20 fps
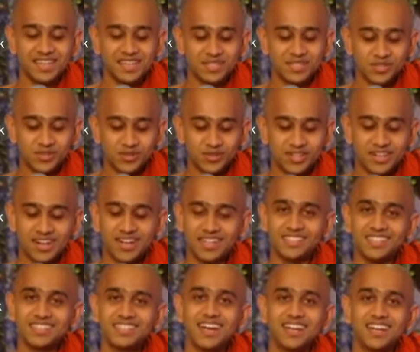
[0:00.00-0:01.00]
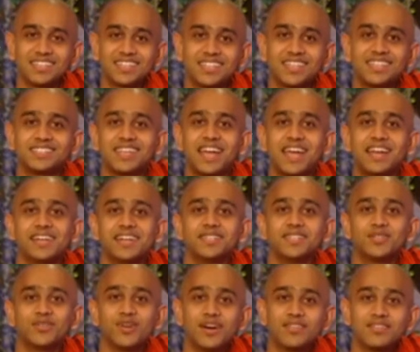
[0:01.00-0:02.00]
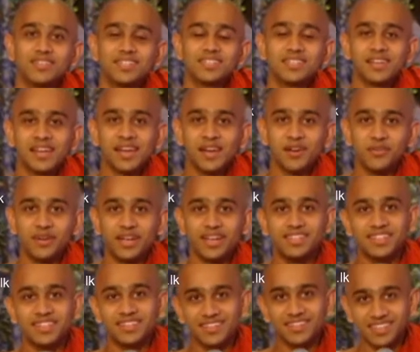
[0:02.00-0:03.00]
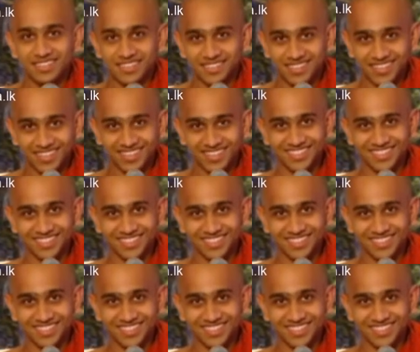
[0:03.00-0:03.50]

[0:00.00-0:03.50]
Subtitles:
So another Jataka is adding to our waiting list.